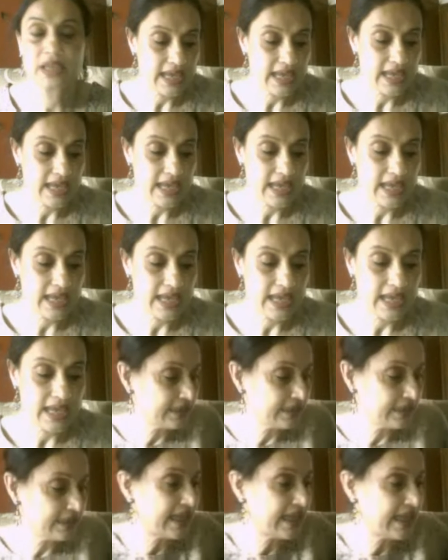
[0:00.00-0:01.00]
and
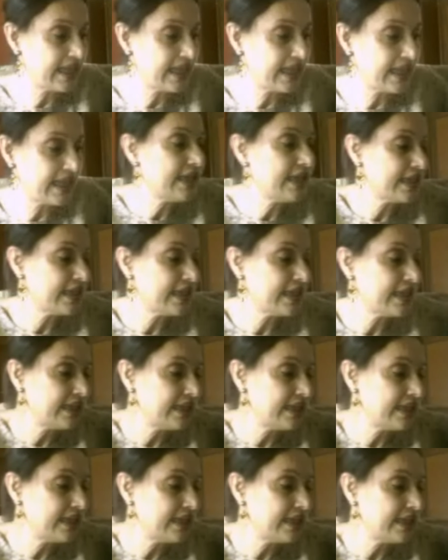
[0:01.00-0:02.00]
the Delhi
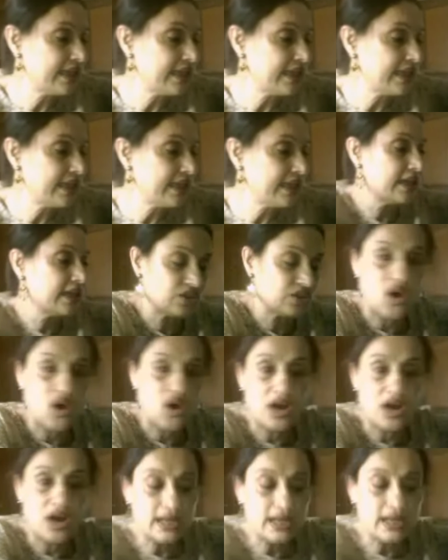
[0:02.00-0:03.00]
heat is
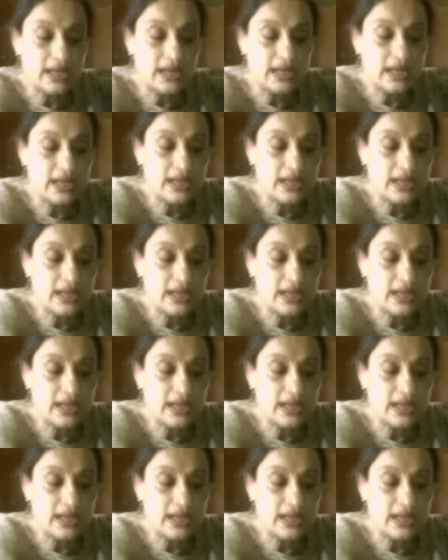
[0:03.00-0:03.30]
on,